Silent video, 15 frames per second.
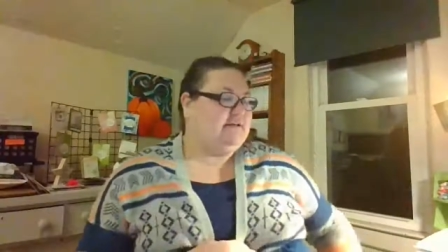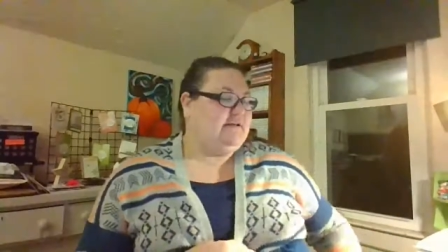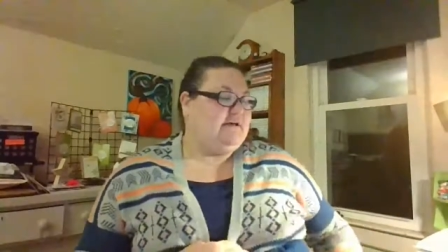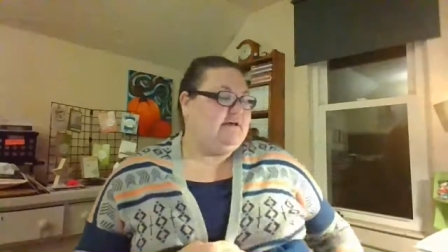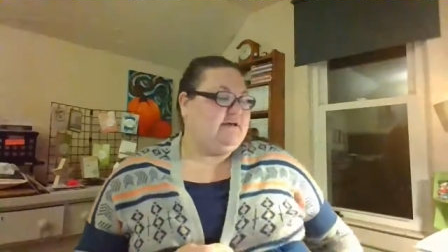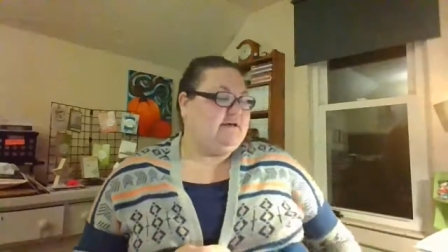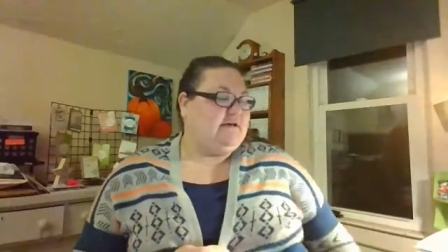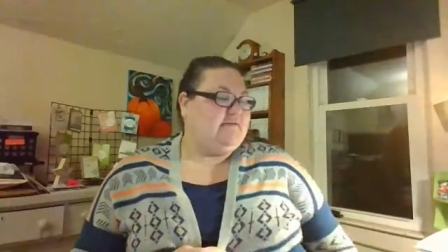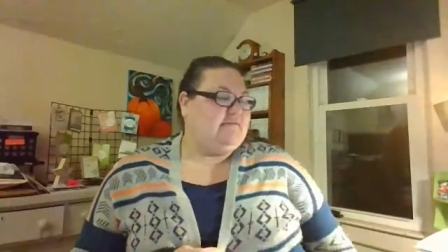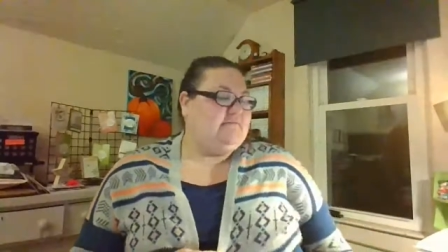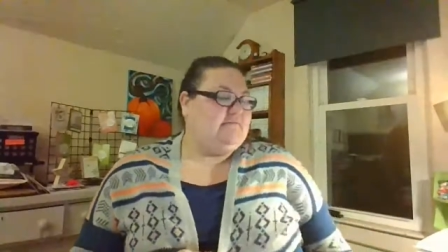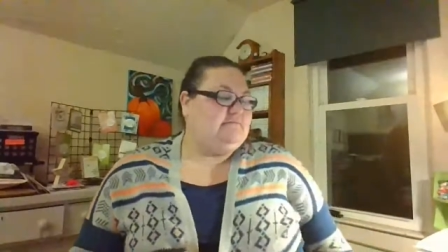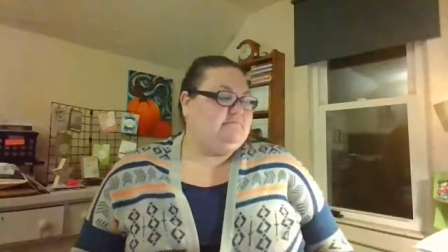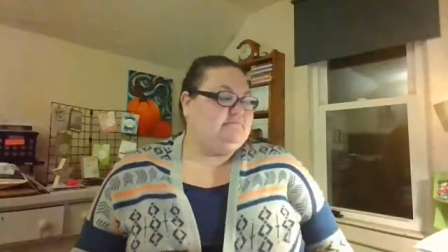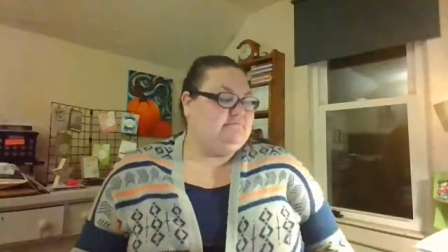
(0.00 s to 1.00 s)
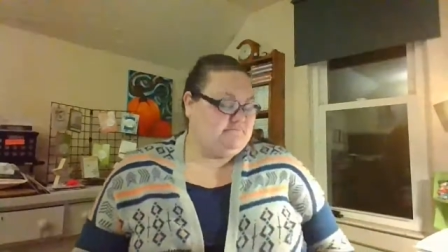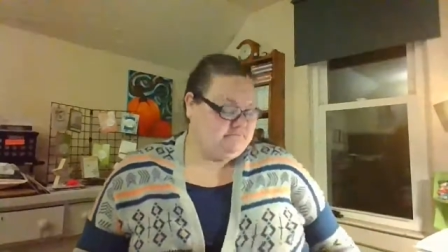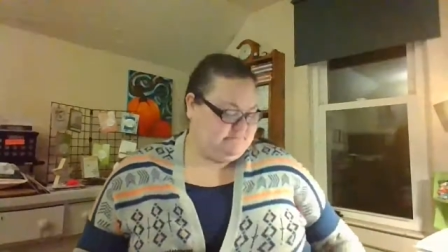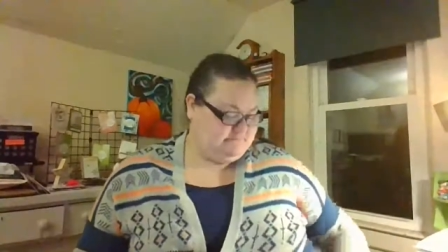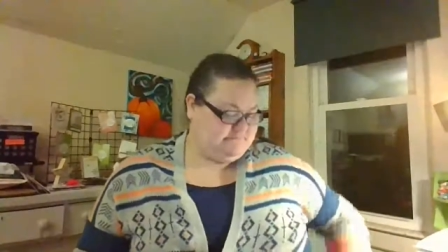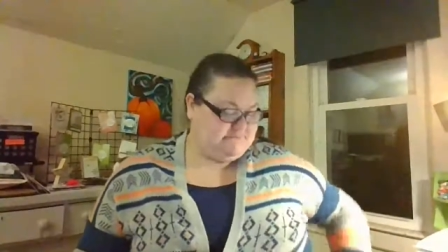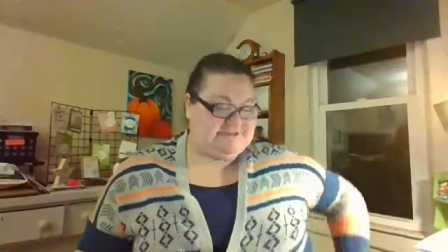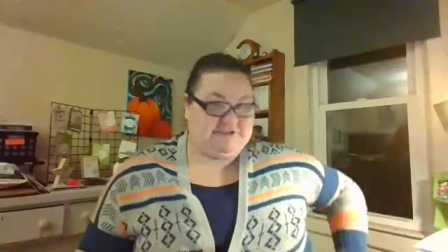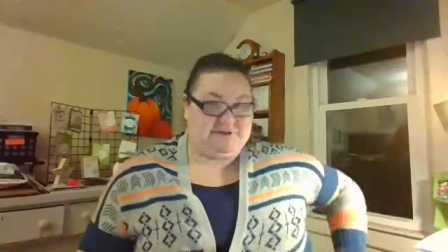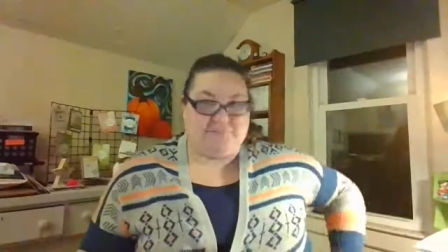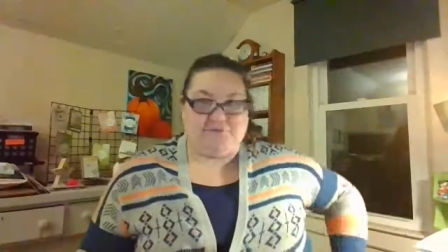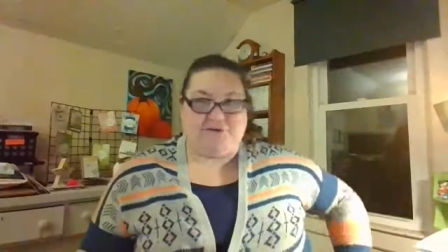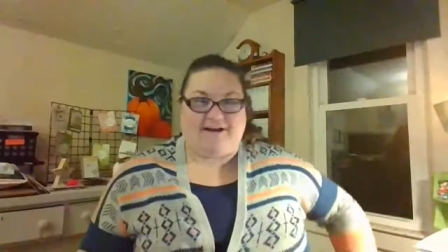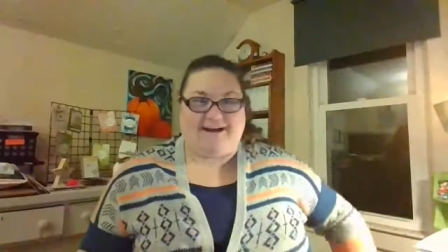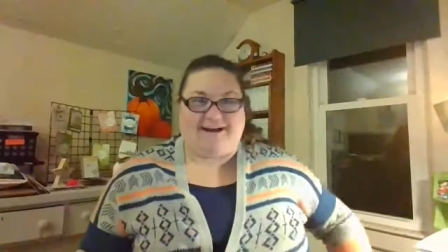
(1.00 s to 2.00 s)
Um,
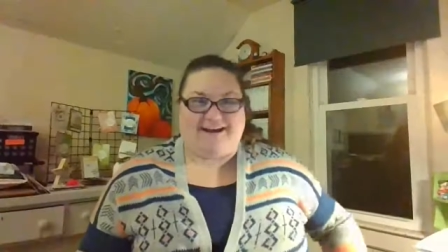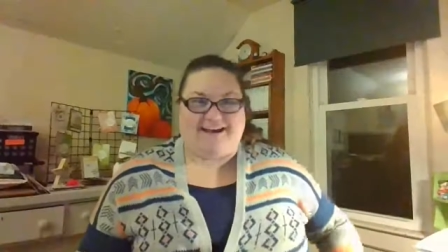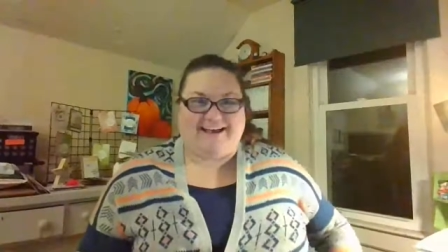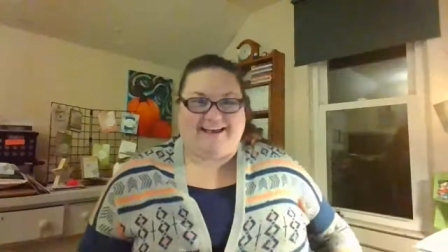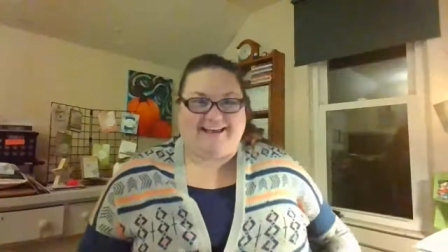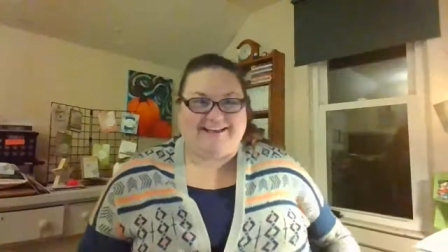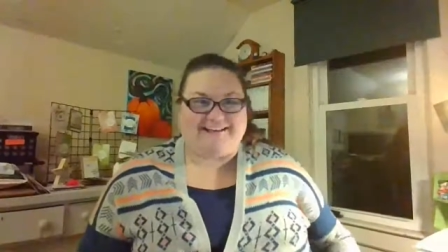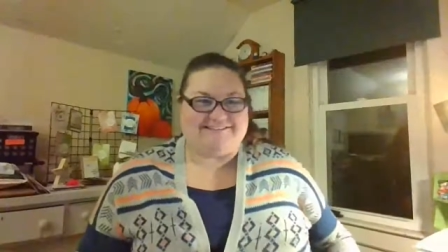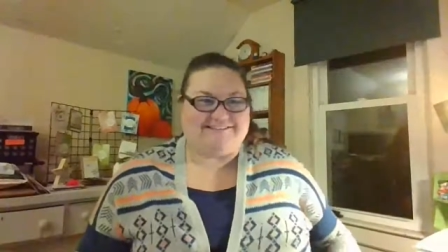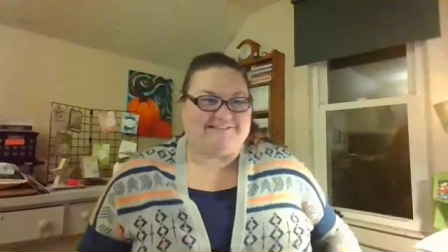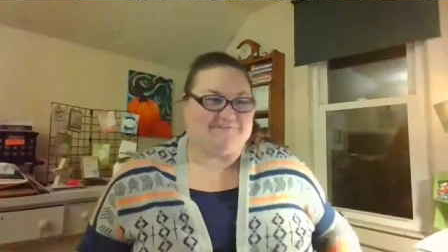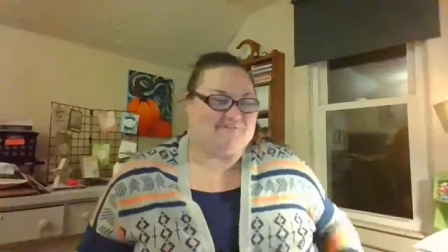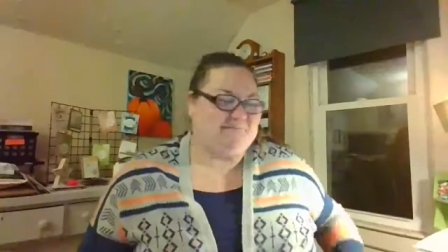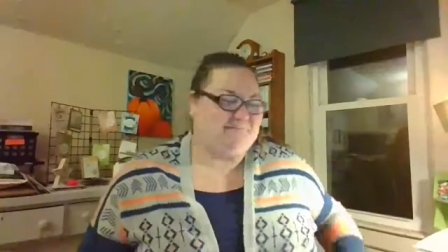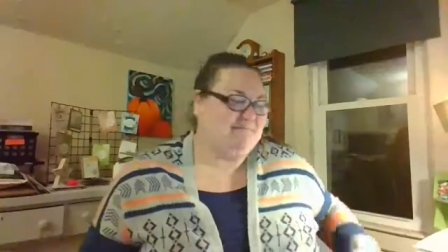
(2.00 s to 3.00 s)
surprise!